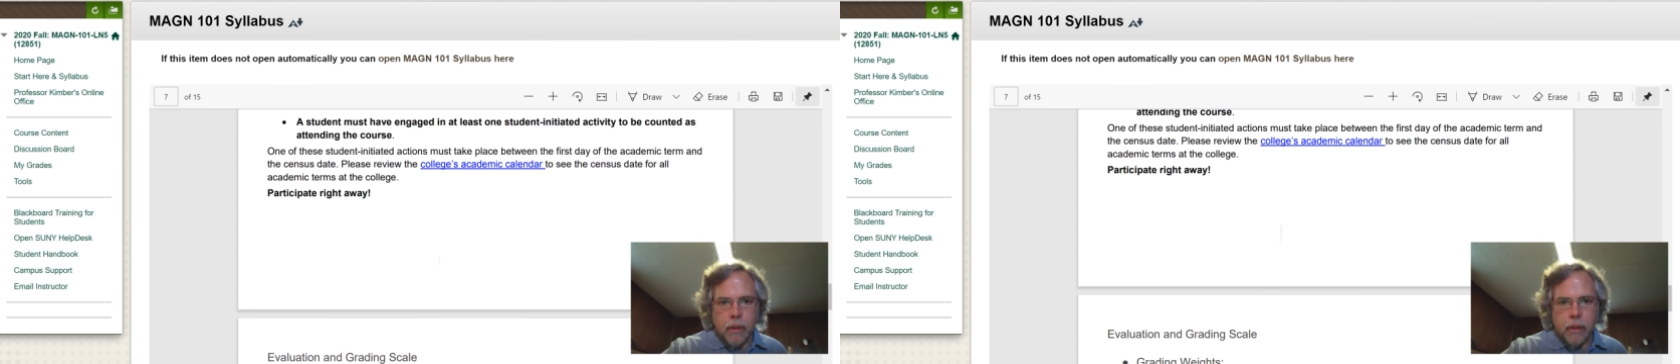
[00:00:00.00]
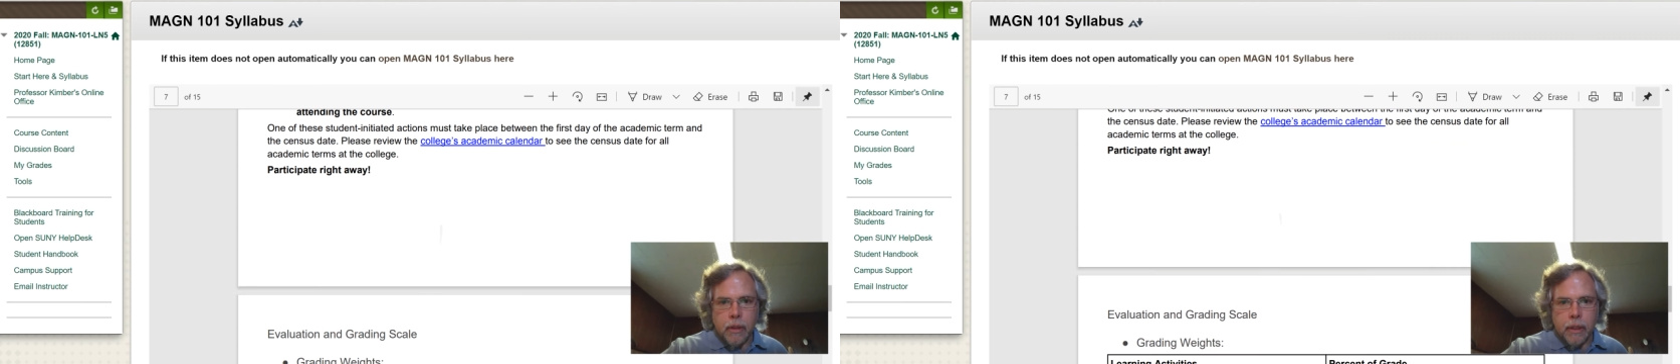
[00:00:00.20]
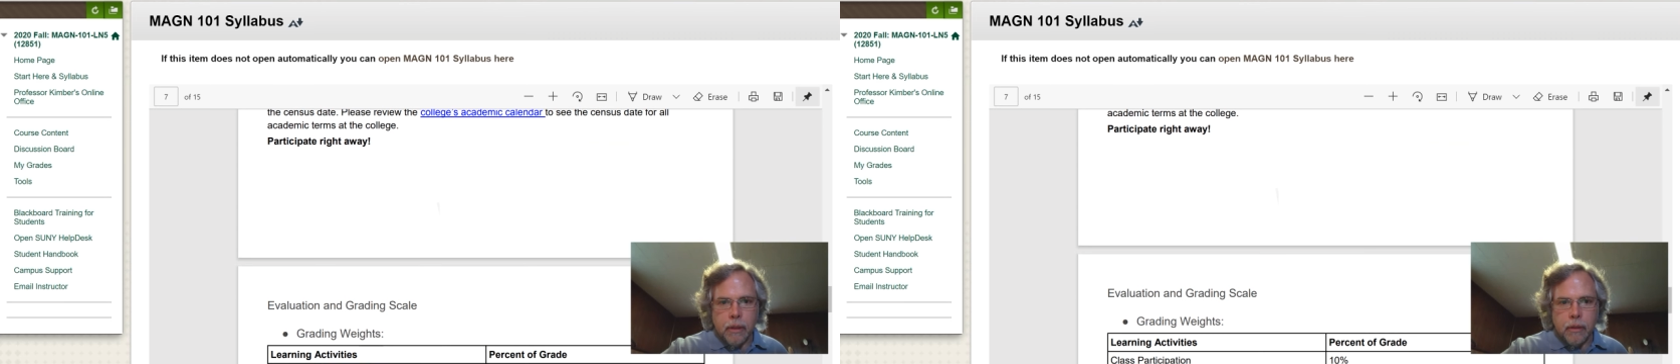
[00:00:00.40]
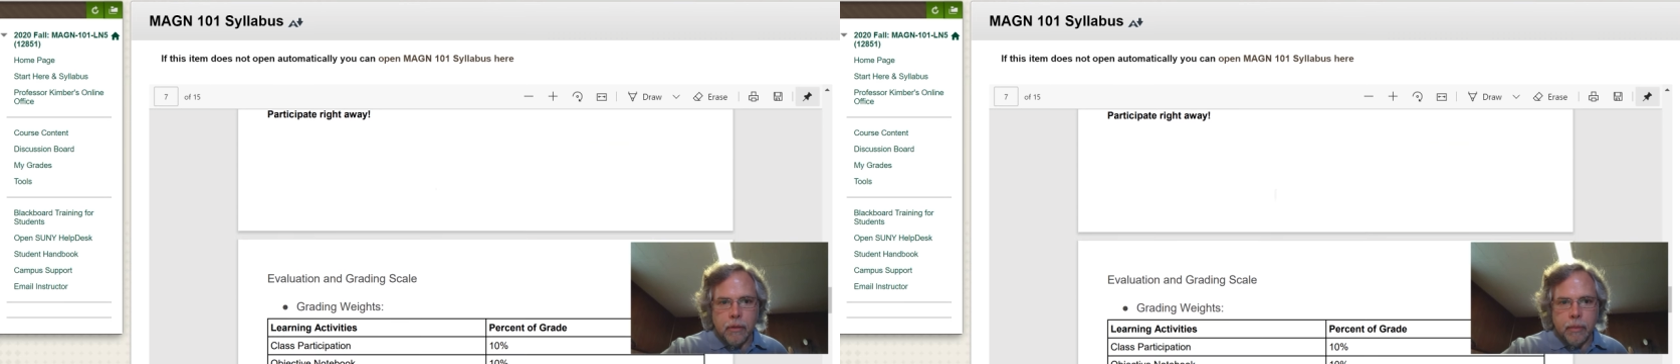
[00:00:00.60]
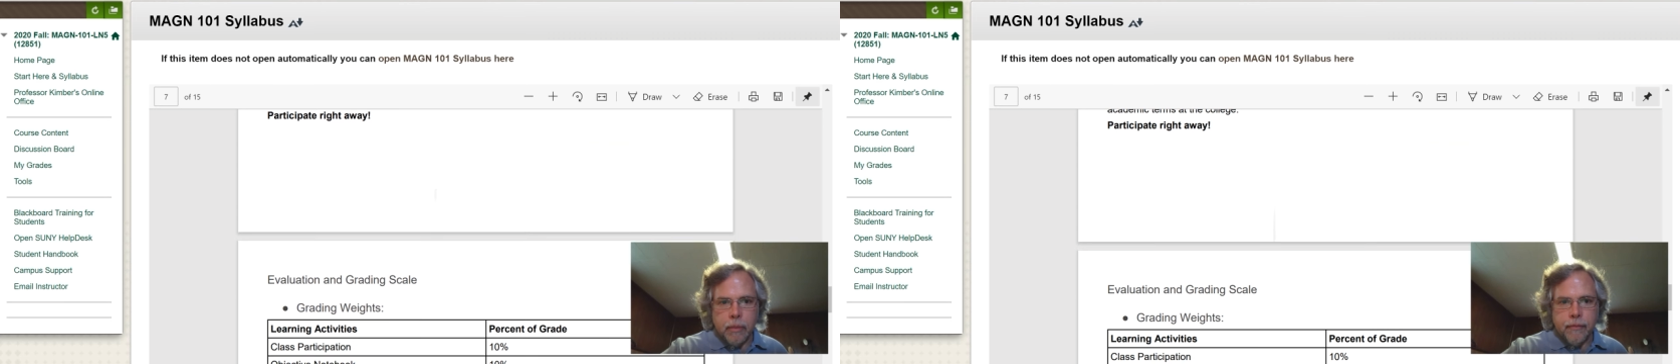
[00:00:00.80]
And then
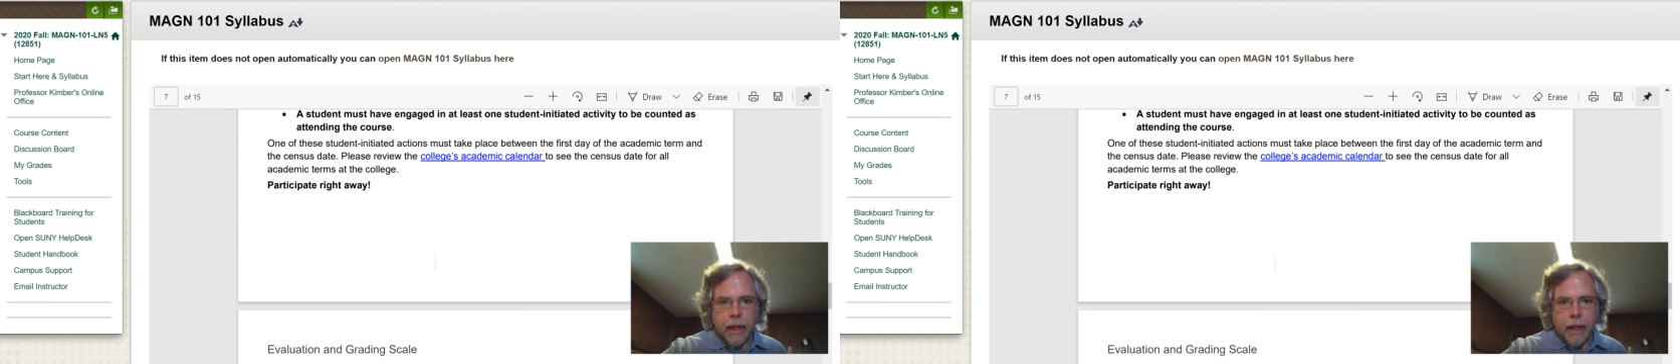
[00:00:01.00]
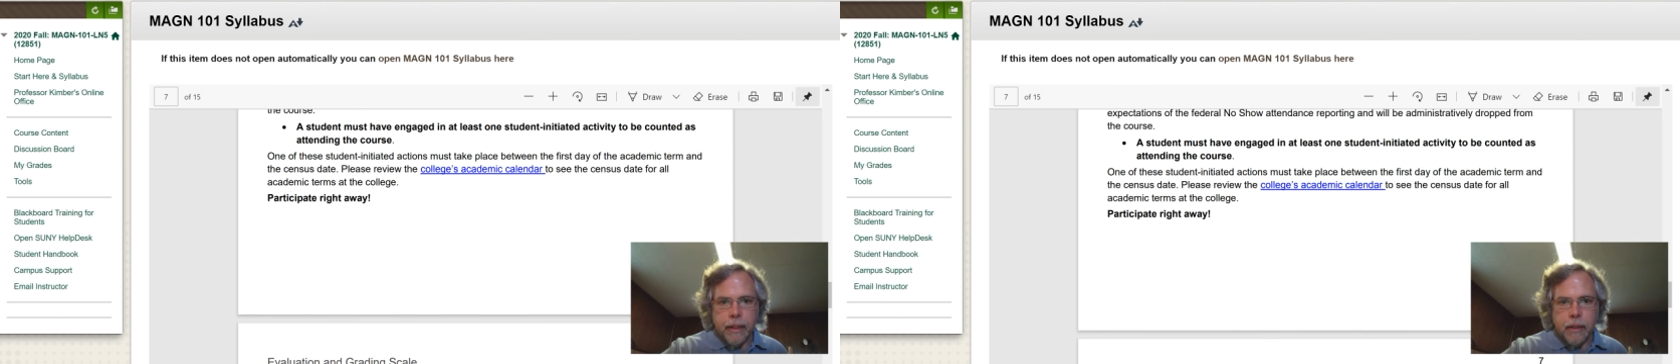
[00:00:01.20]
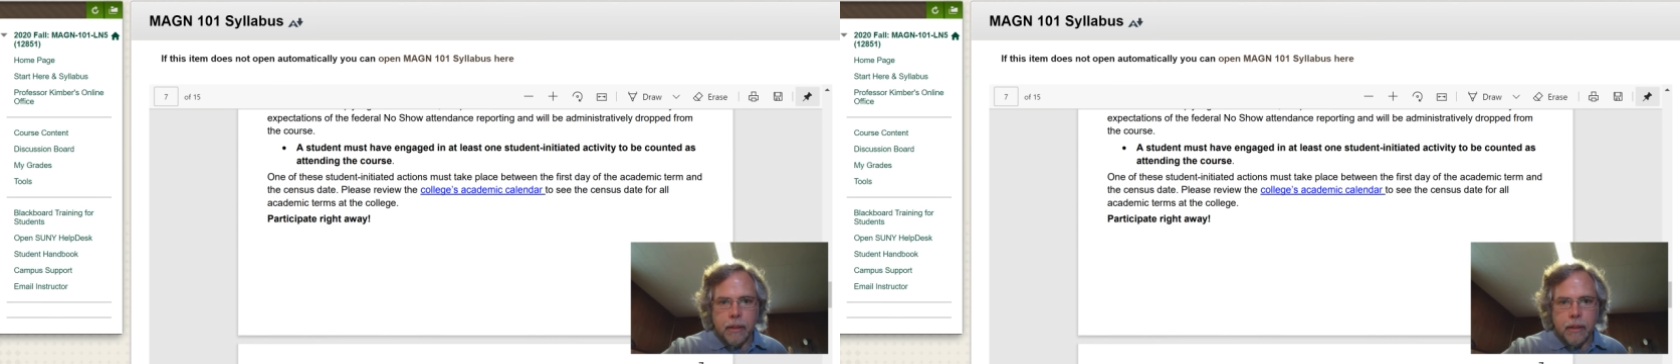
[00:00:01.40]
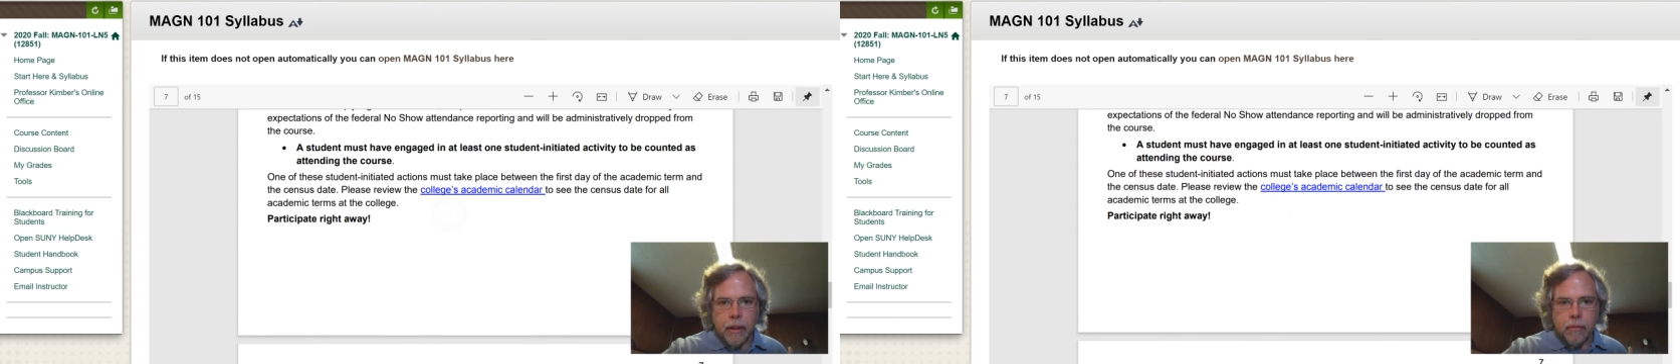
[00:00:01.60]
you'll be fine, and that